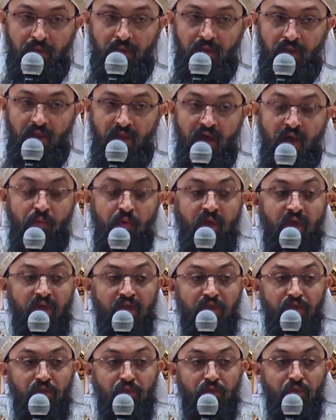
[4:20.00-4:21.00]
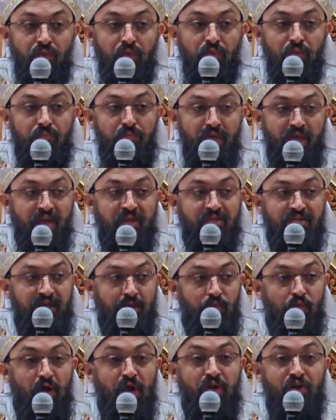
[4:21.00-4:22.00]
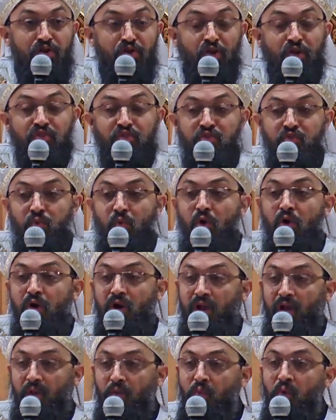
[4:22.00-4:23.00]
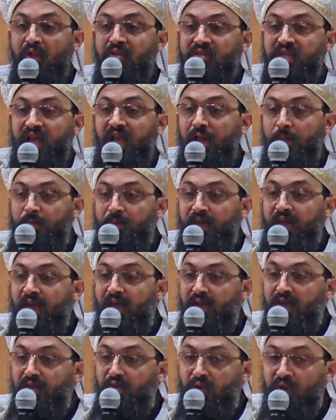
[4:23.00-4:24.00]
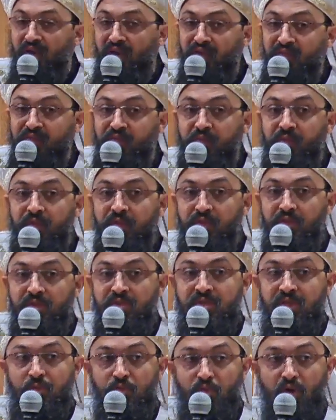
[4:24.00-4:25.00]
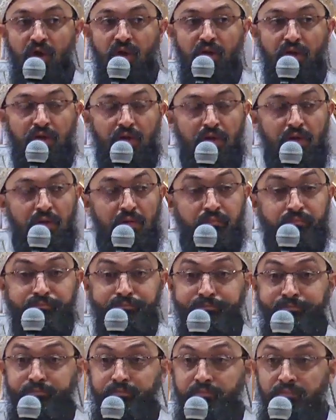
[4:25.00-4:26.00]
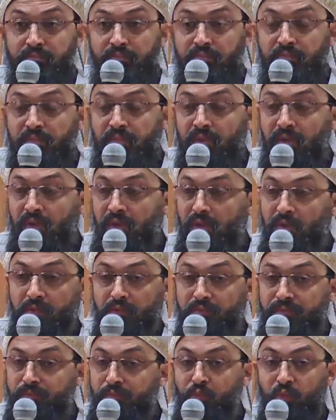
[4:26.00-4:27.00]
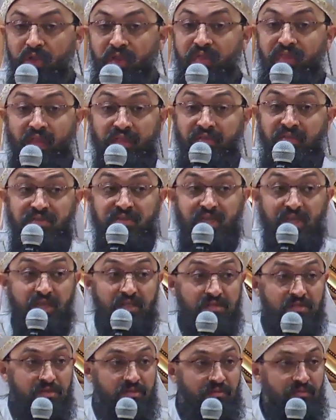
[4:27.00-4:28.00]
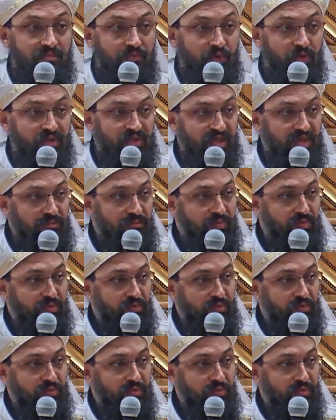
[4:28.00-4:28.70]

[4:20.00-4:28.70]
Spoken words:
How can you make someone not to worry? What help can you give someone with a disease, for example?